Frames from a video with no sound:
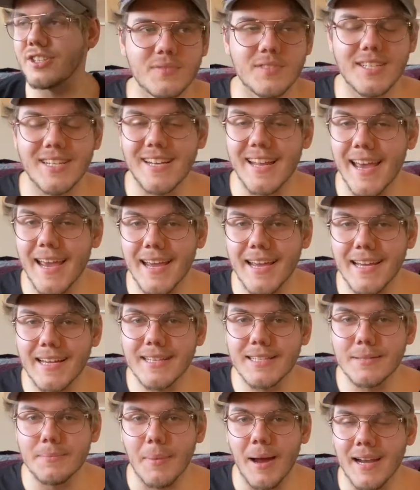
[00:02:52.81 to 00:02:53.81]
Today
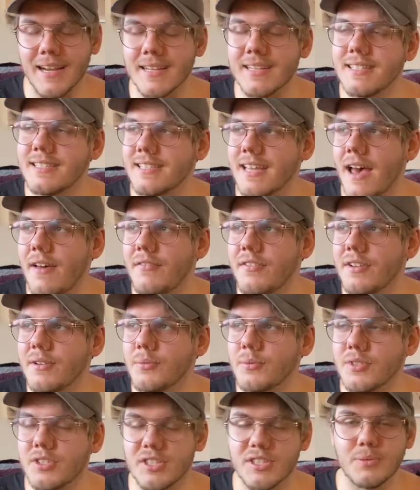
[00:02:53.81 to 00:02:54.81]
is minus seven,
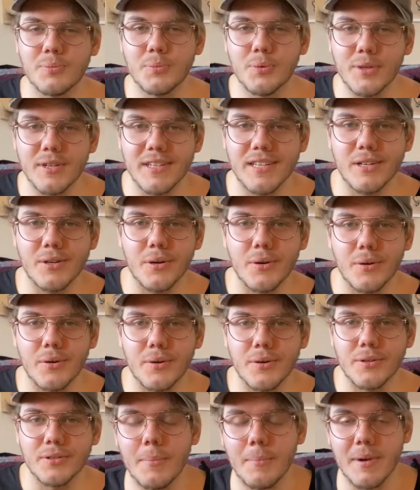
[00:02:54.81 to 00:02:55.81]
which is pretty
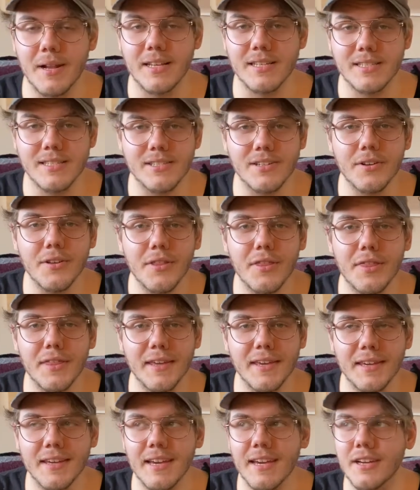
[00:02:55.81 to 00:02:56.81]
cold. I still
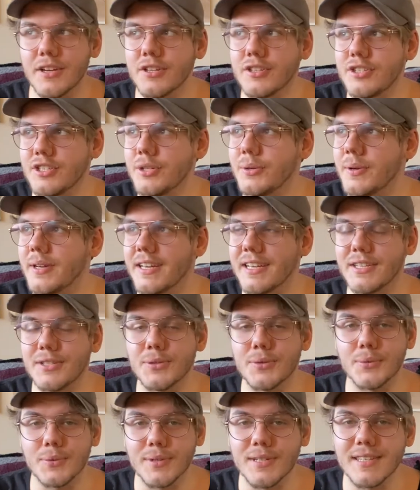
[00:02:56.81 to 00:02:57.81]
think I could do it. It's
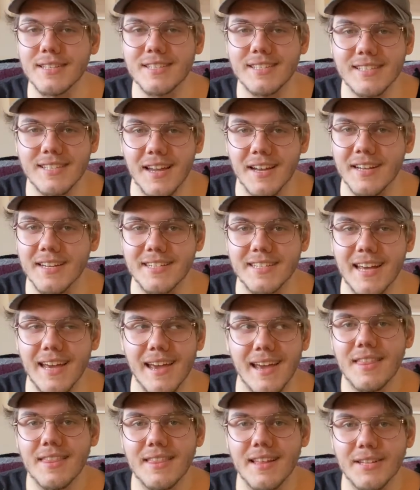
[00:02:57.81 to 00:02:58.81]
a really sunny
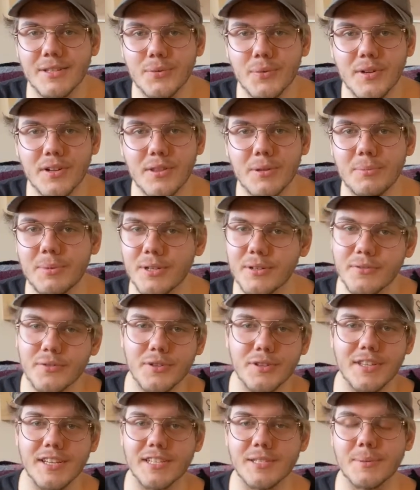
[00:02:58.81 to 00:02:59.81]
day. That's one of the
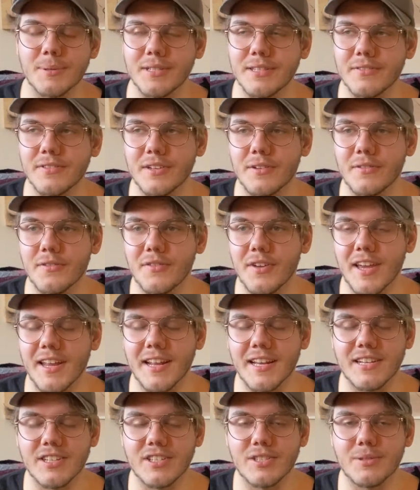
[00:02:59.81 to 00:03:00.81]
beautiful things while living in Van.
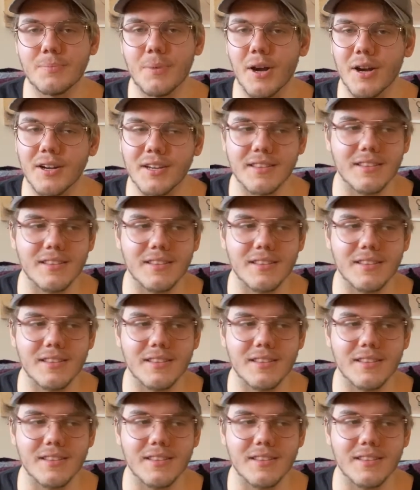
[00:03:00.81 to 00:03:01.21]
I can just park in the